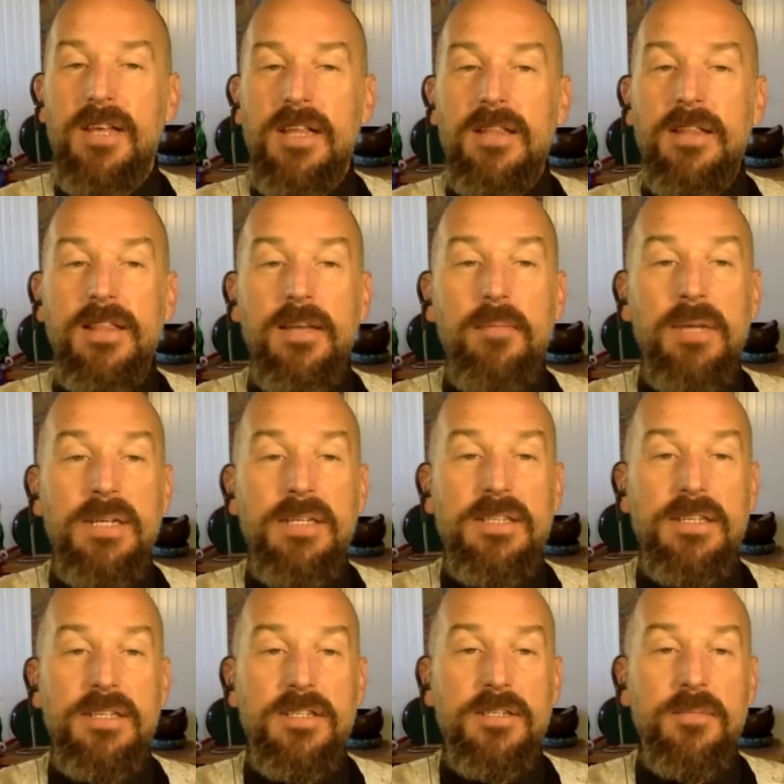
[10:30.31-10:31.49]
The limbic
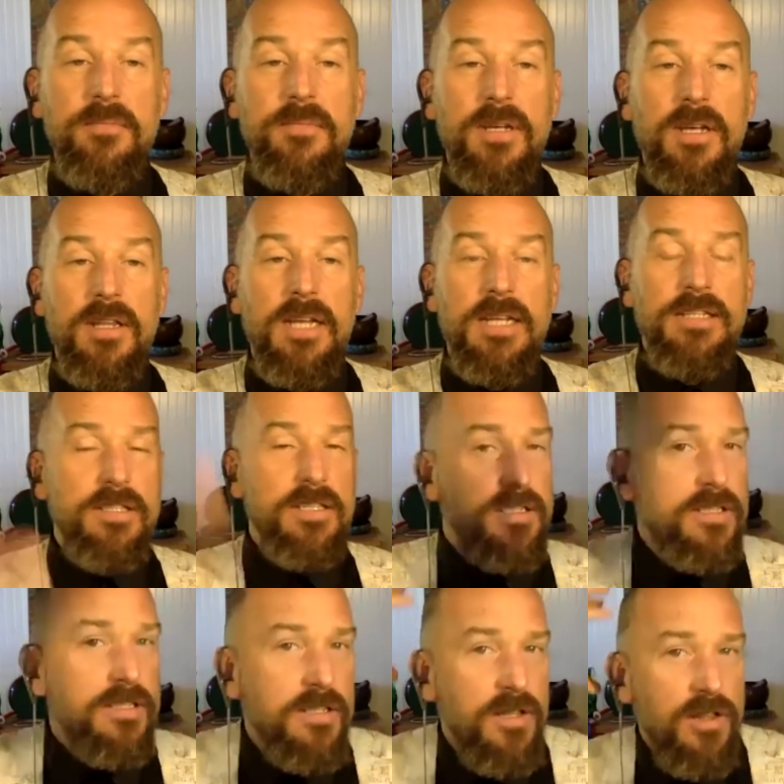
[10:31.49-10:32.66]
system, that's
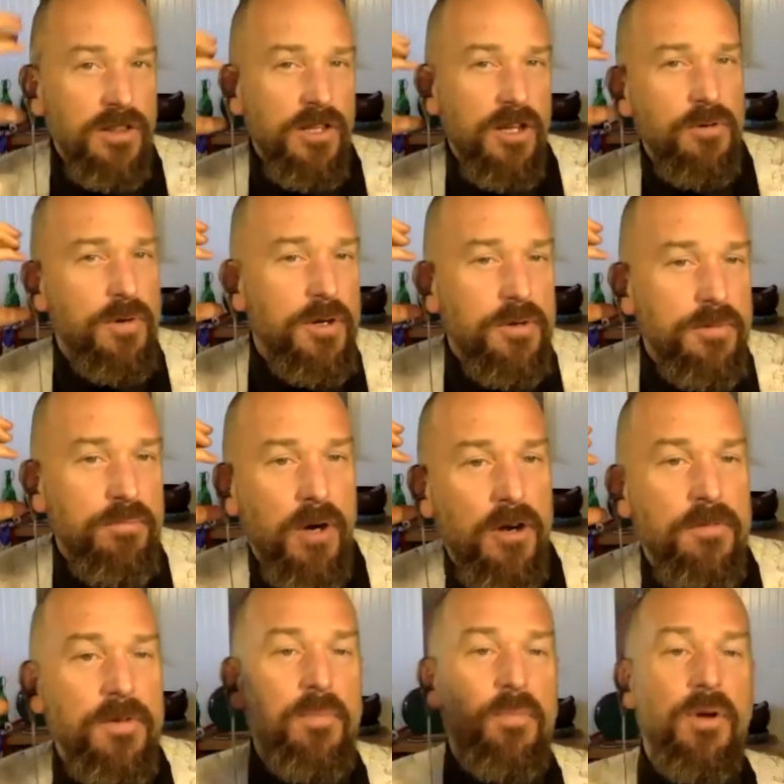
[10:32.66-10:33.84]
this low road part of
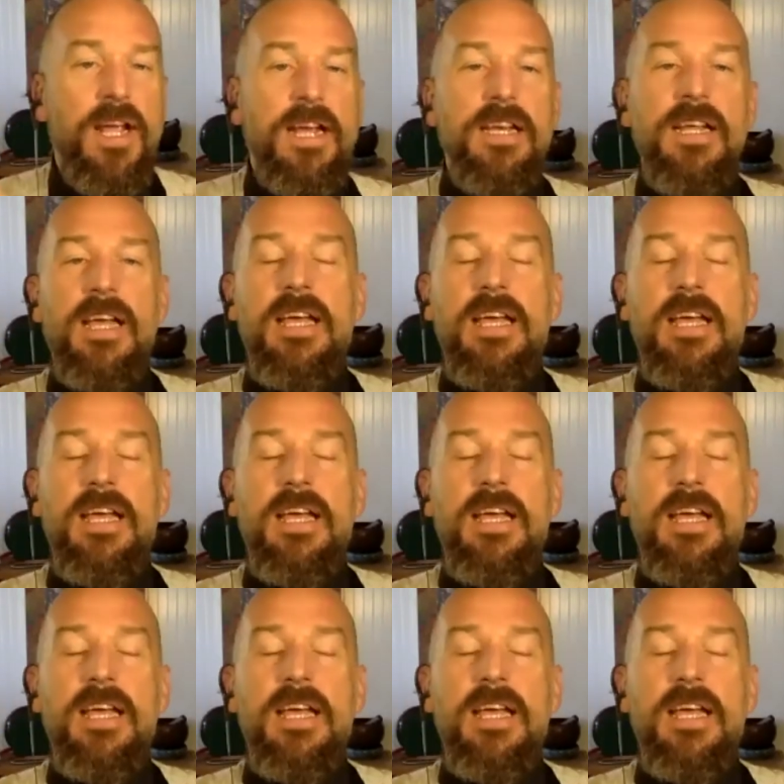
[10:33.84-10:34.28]
your brain,